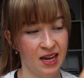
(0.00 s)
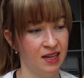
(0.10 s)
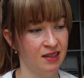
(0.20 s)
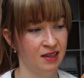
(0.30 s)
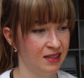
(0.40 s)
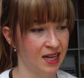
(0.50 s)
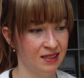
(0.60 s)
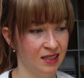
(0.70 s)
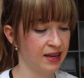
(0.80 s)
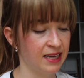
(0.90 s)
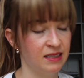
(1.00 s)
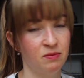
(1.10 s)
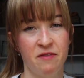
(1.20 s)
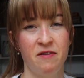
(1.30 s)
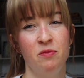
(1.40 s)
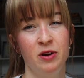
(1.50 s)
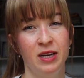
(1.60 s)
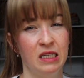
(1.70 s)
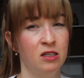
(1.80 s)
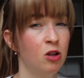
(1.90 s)
and that's it. As my
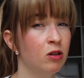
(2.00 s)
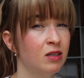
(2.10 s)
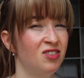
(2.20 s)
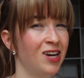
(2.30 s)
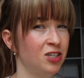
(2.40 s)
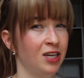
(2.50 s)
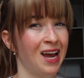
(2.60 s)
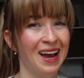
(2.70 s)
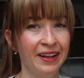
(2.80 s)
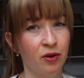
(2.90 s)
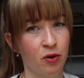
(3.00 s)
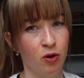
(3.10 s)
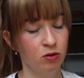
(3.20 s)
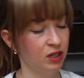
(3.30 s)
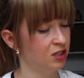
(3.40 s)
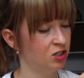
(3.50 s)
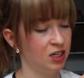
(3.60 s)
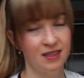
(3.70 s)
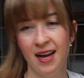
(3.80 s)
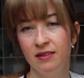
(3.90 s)
fabric is not stretchy at all, it's
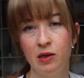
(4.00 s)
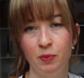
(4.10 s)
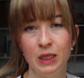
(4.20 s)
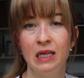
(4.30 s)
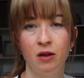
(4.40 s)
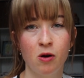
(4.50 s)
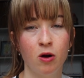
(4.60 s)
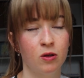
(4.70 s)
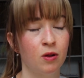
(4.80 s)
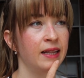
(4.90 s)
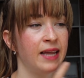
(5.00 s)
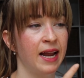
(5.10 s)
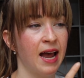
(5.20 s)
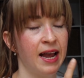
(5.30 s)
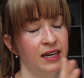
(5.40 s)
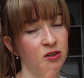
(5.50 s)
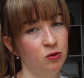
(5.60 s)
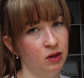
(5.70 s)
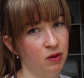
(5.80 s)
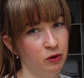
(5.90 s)
just 100% cotton, then I had to
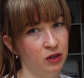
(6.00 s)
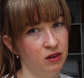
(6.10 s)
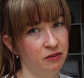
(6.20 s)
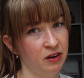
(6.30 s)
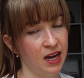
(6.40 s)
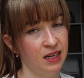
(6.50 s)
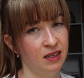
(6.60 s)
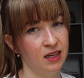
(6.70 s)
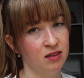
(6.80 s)
come up with a different idea.